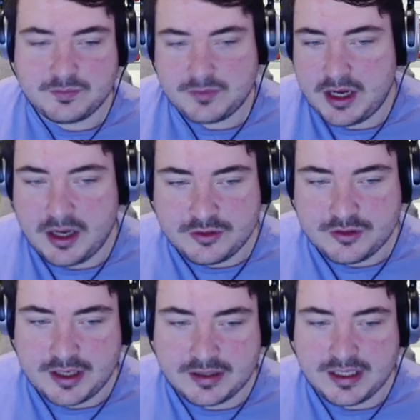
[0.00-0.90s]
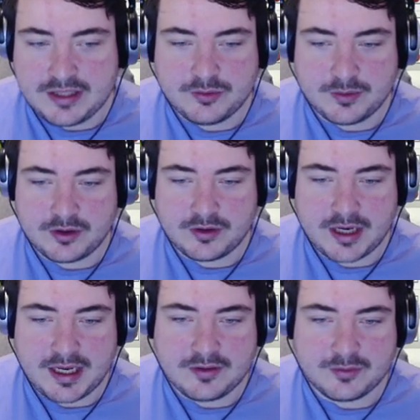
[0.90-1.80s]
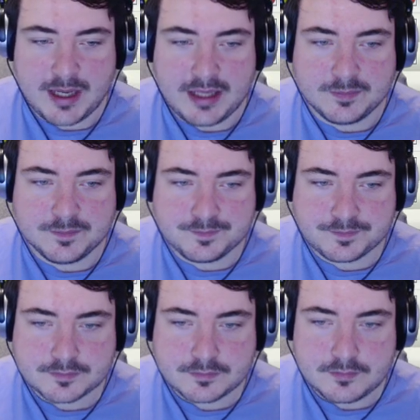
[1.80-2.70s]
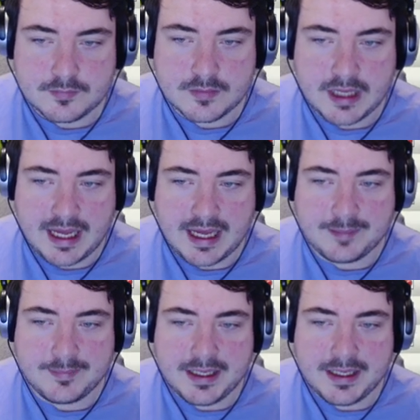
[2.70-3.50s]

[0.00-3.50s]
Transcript: Archer and Leach were all right as well. Um,